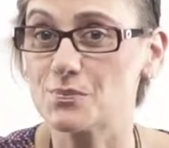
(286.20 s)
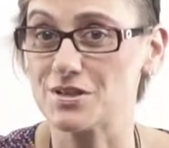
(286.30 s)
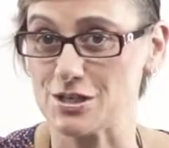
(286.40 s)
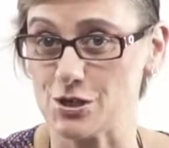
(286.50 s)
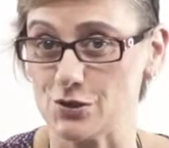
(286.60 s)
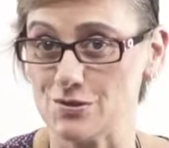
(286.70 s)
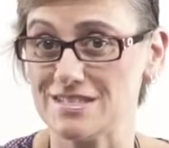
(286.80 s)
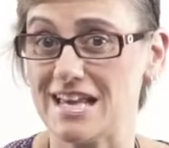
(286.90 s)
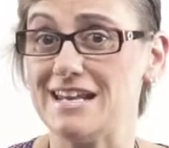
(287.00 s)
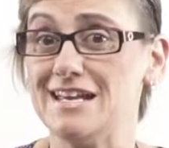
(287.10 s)
boys and girls,
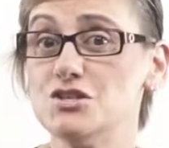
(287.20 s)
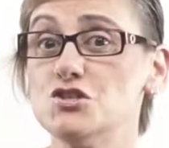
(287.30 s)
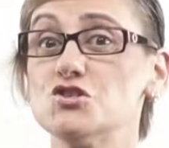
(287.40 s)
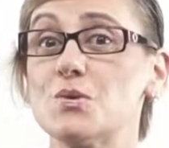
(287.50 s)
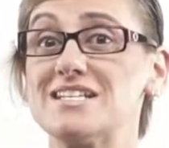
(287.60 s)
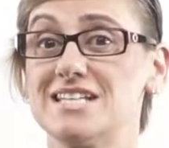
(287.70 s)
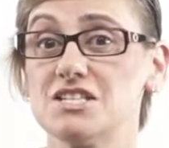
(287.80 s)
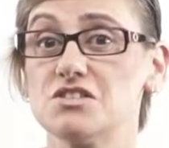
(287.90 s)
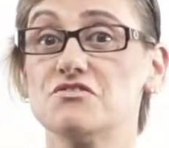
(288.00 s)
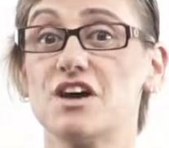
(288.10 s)
that needs you to
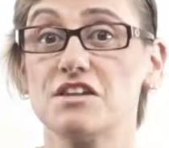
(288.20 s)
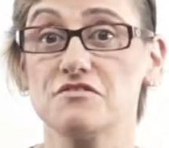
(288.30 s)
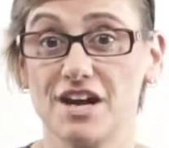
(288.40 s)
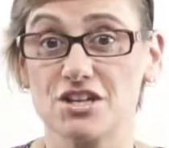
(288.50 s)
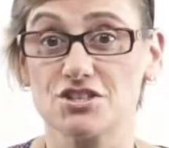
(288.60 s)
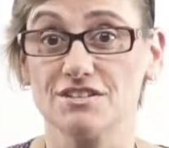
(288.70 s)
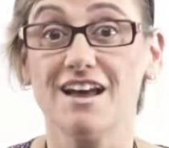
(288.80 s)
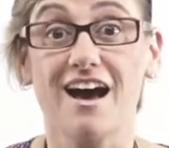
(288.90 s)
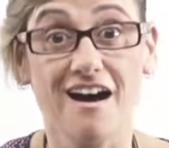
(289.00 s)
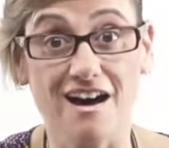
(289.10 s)
identify the fraction,
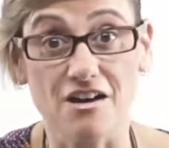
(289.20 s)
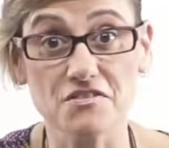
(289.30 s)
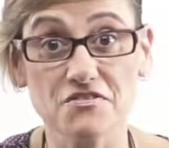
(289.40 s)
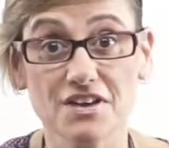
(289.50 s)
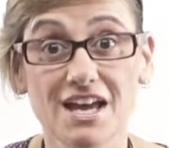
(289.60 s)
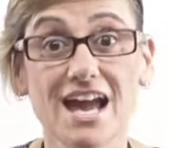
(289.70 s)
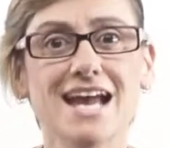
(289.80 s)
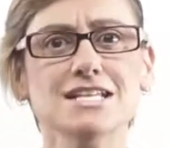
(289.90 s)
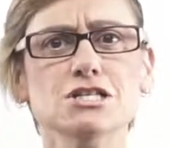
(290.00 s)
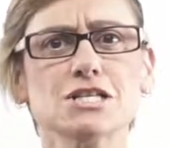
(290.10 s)
a half,
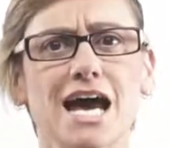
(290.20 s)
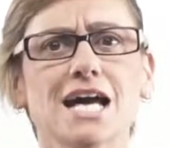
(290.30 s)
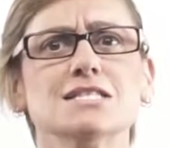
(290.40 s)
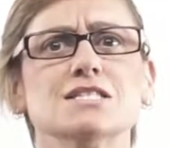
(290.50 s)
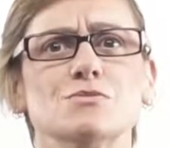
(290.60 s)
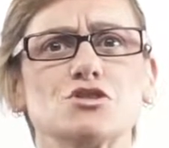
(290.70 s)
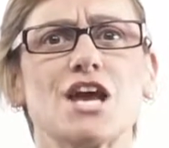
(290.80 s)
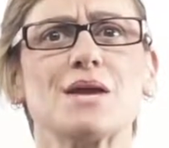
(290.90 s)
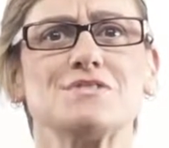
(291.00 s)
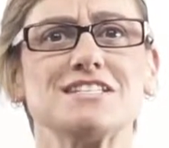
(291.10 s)
and to cut some
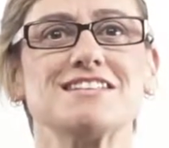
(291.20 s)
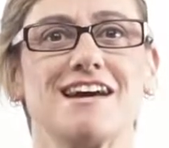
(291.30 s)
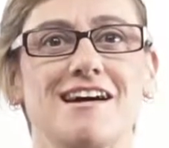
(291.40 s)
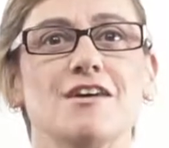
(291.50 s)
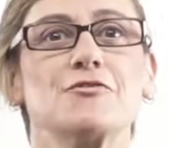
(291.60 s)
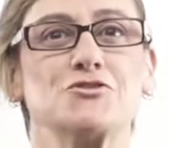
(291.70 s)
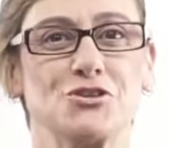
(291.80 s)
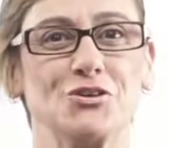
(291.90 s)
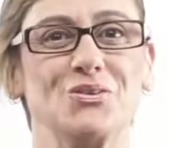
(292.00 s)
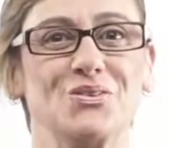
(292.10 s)
shapes into halves
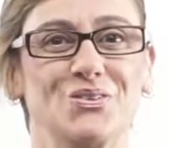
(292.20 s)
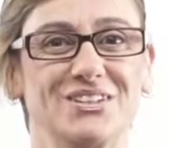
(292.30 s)
too.